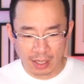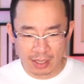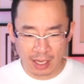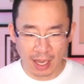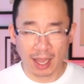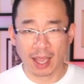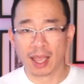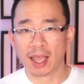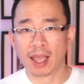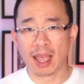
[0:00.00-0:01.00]

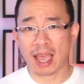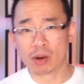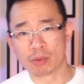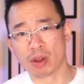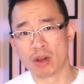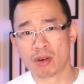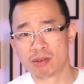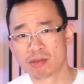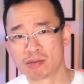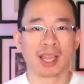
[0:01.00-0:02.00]
yeah, I don't
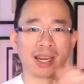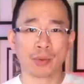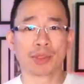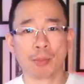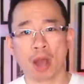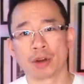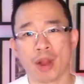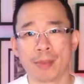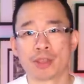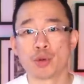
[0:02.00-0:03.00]
know. Now with the
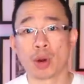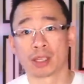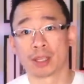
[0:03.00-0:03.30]
monogramming, you are